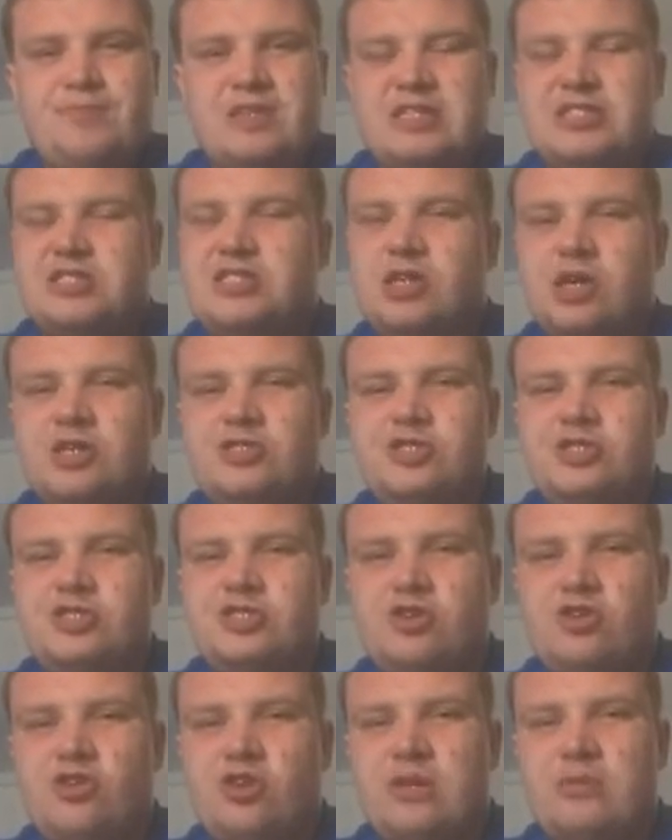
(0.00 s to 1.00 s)
His touch
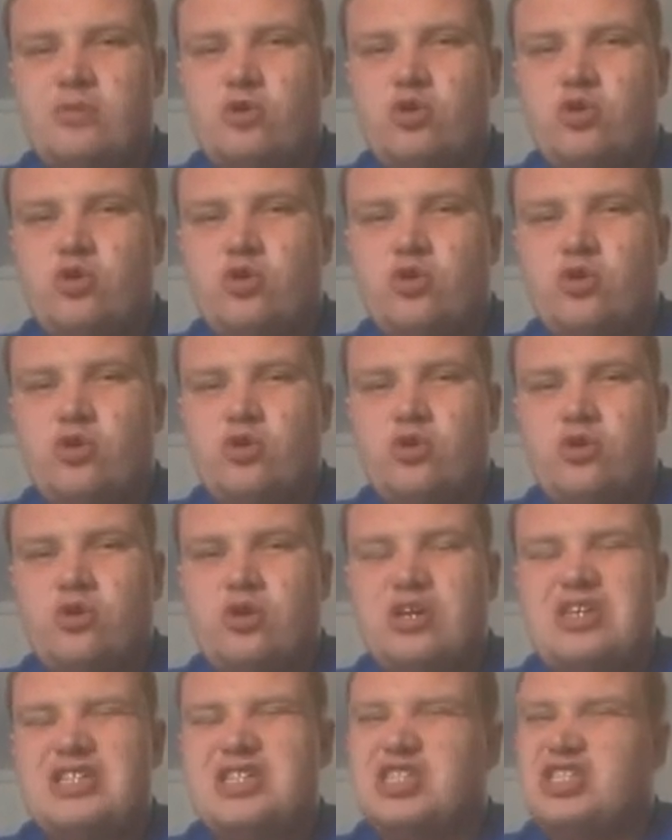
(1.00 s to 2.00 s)
is horrible.
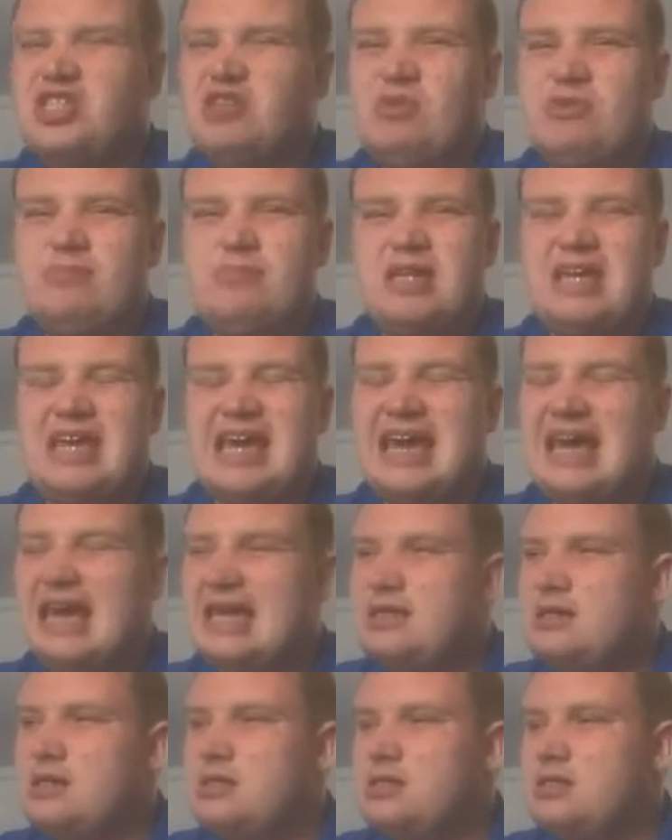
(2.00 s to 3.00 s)
He doesn't win many
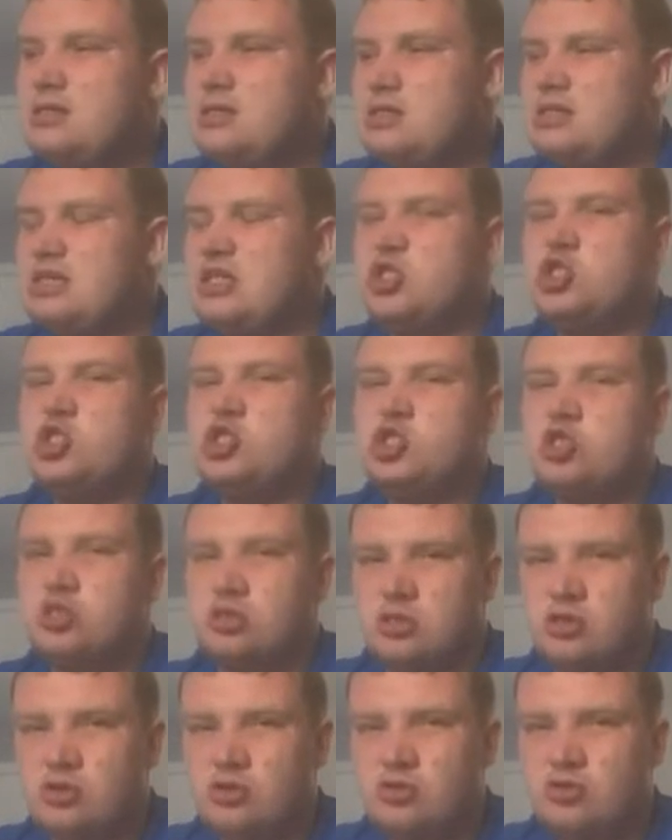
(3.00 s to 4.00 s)
headers. He's
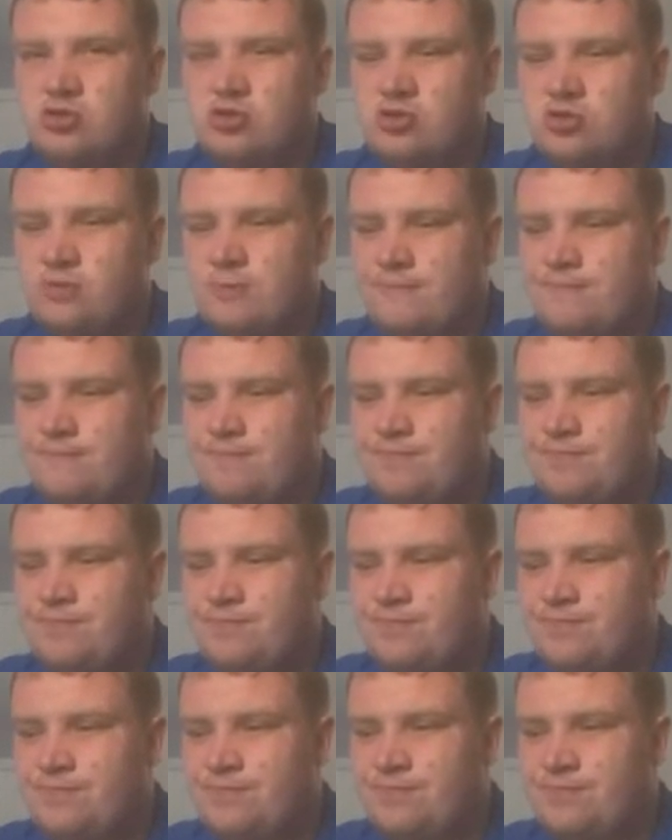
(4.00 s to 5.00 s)
slow.
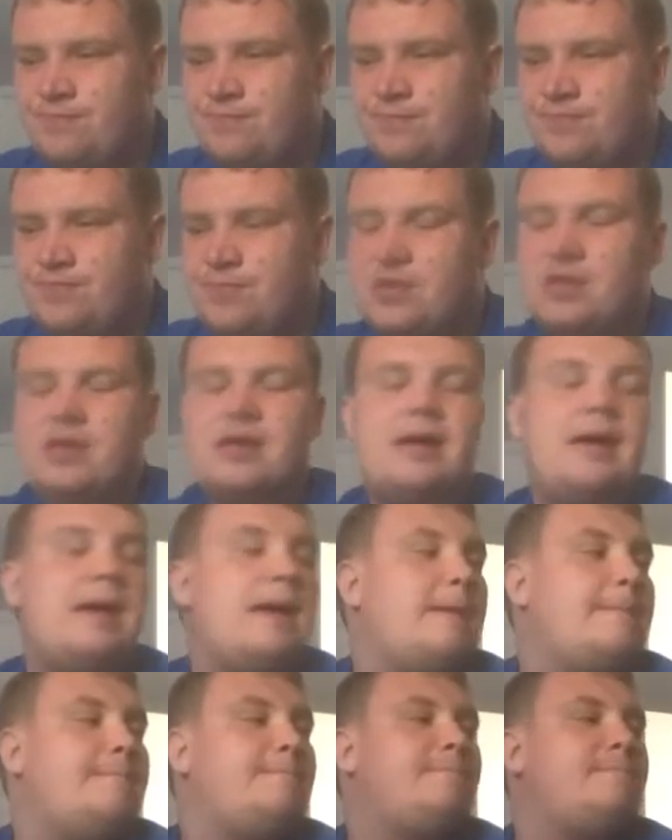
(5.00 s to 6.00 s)

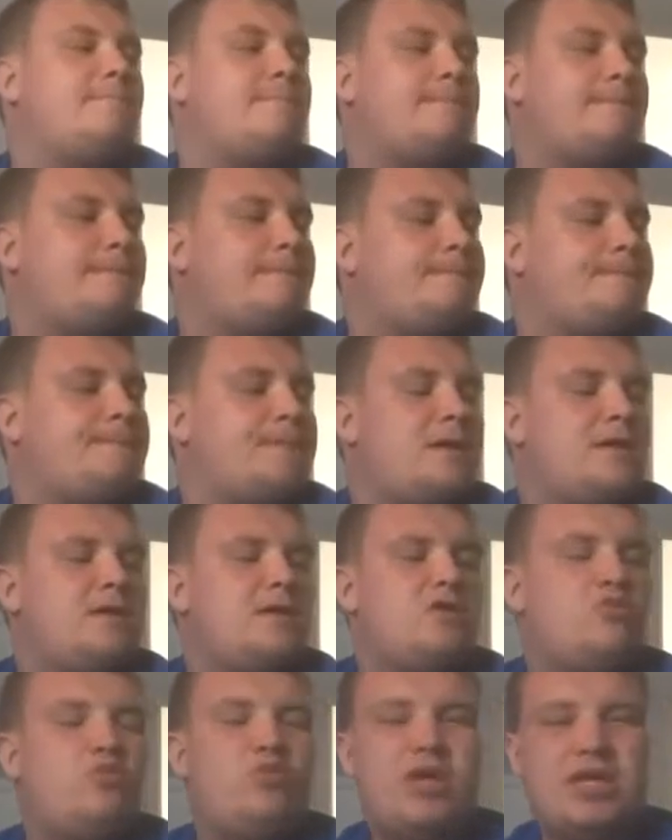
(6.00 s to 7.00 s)

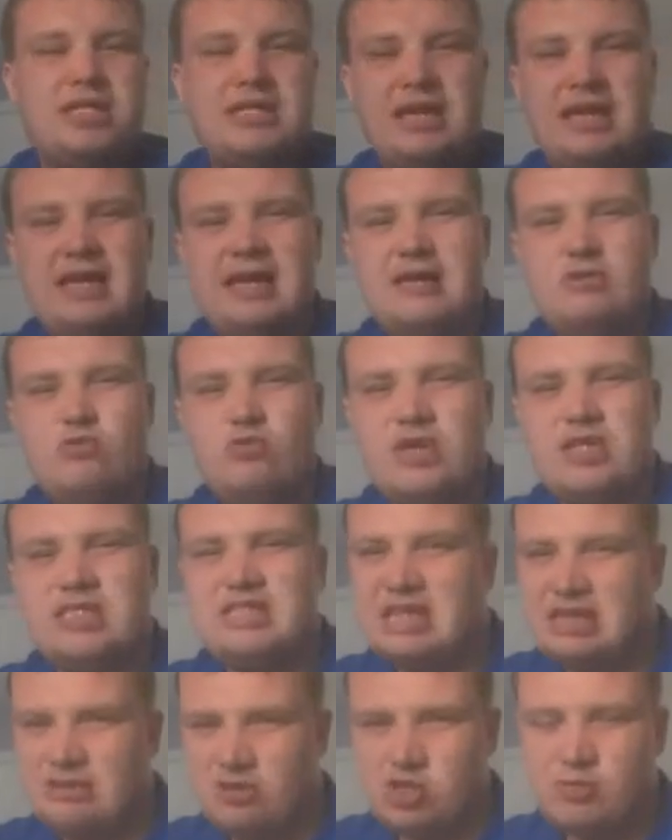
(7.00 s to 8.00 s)
Would I take
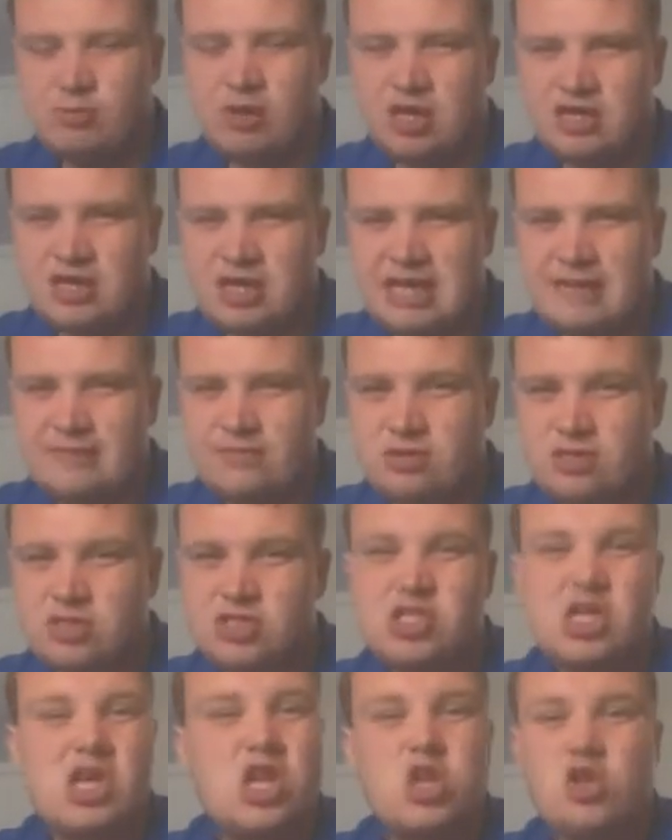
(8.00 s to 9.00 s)
Russell Martin at
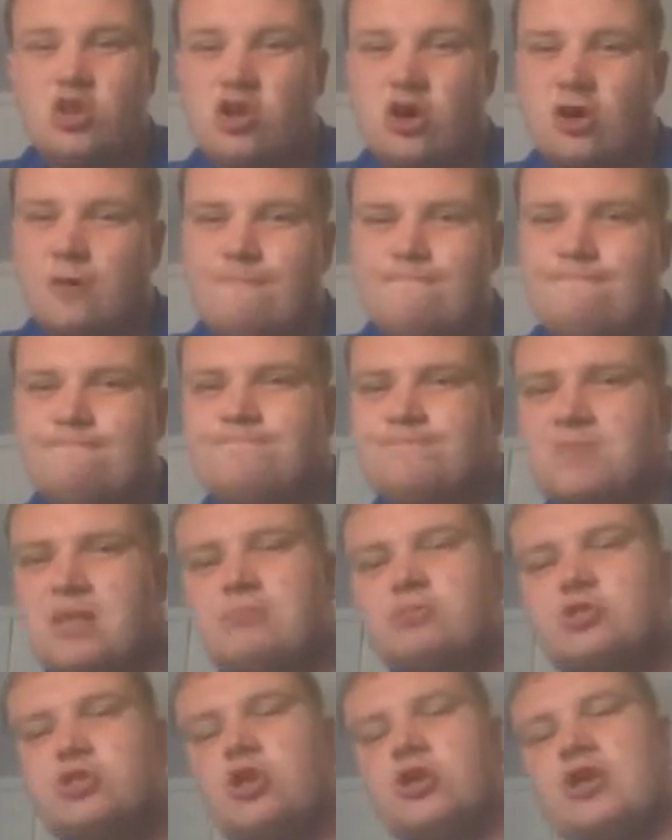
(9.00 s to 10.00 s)
Ibrox? No,
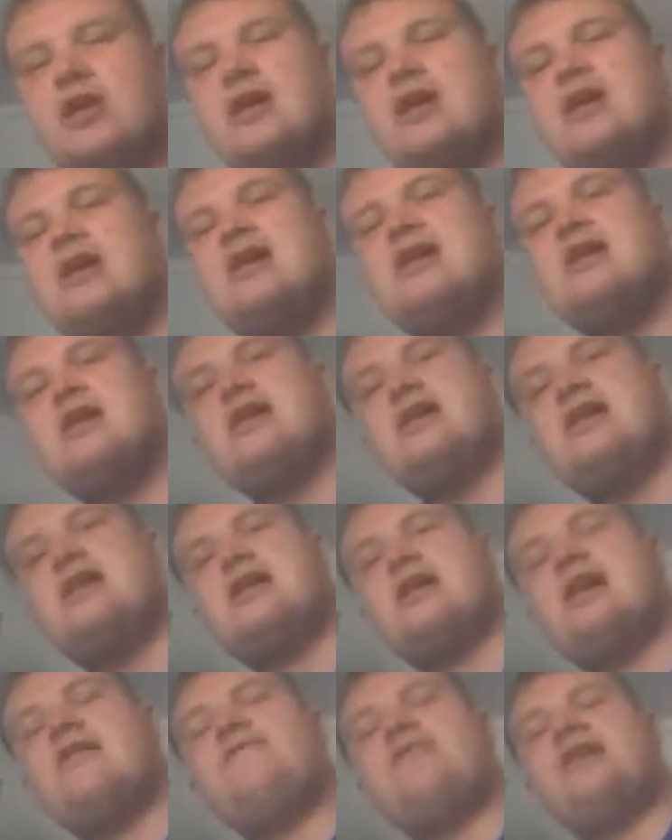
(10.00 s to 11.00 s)
I'm sorry.
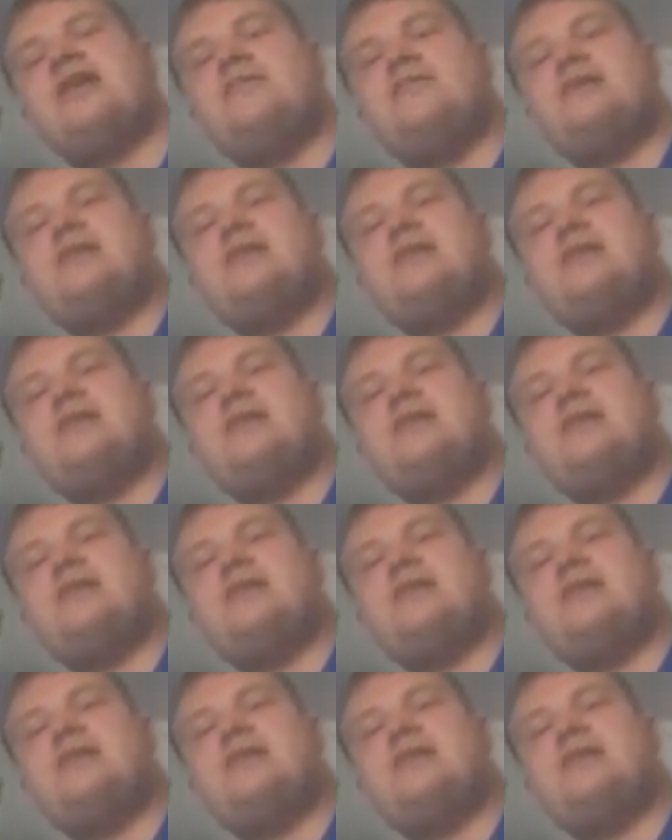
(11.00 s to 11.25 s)
If